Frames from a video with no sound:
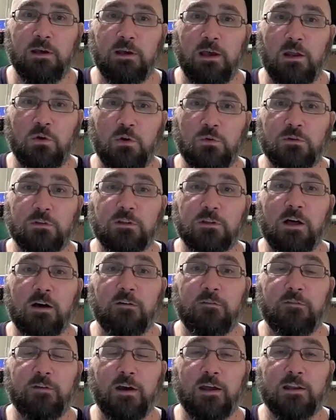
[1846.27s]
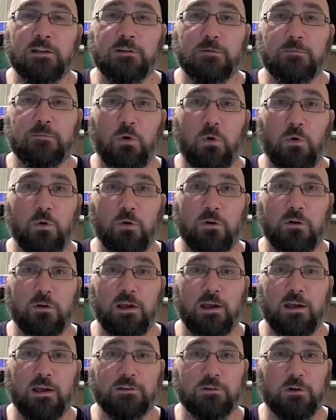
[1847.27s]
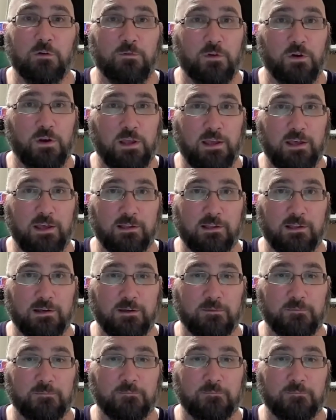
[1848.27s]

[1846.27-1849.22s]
and whose love and support has offered healing.